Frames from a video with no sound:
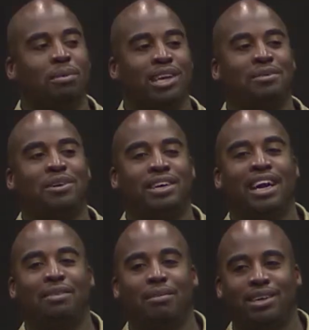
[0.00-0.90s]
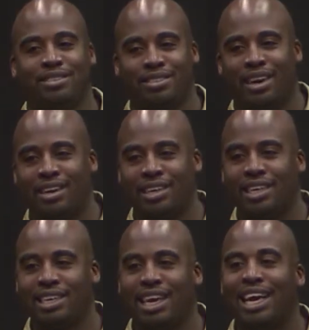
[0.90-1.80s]
Believe it or not, my starting
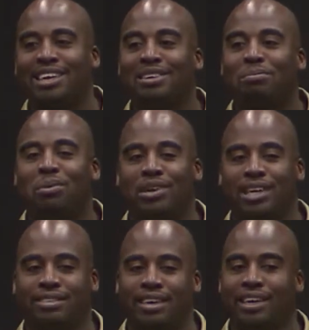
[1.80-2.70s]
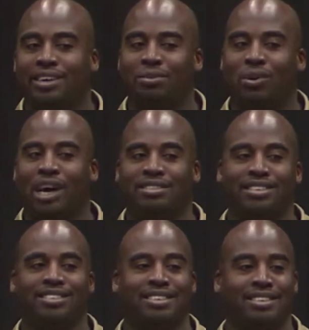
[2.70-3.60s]
and ending point is here in
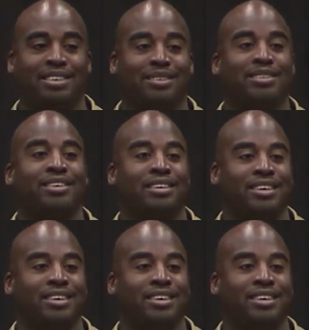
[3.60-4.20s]
Washington, D.C.